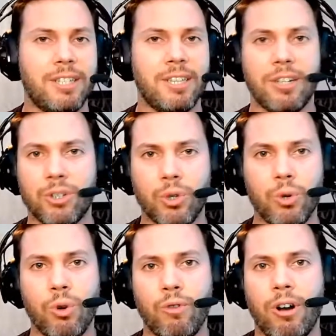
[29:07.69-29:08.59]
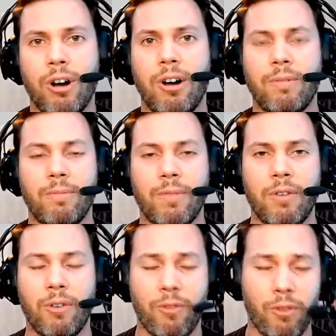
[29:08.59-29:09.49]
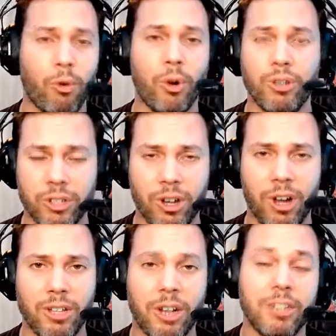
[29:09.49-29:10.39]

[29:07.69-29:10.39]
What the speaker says: Did it in school for 4 years in college.